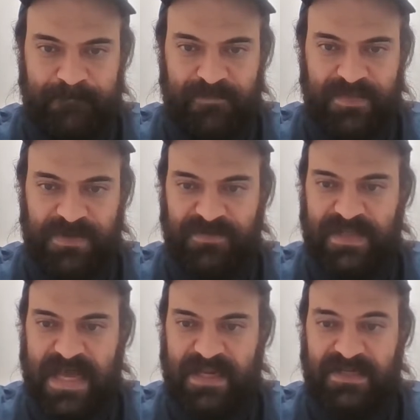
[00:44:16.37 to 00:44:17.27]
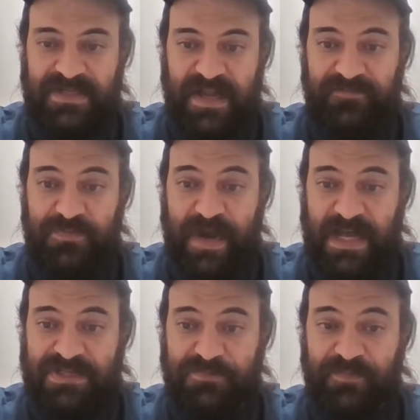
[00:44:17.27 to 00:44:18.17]
Bigger than that is definitely
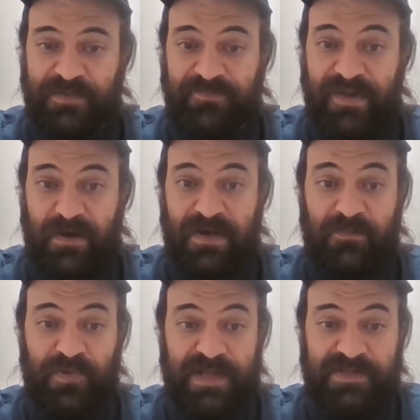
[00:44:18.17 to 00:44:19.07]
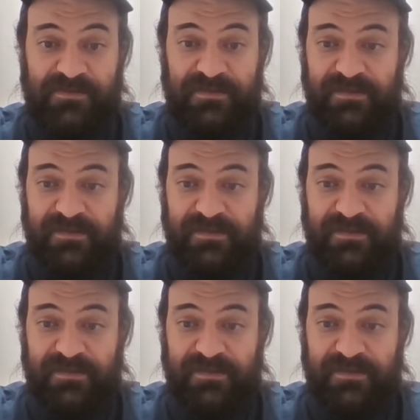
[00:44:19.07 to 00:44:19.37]
possible, but very impressive.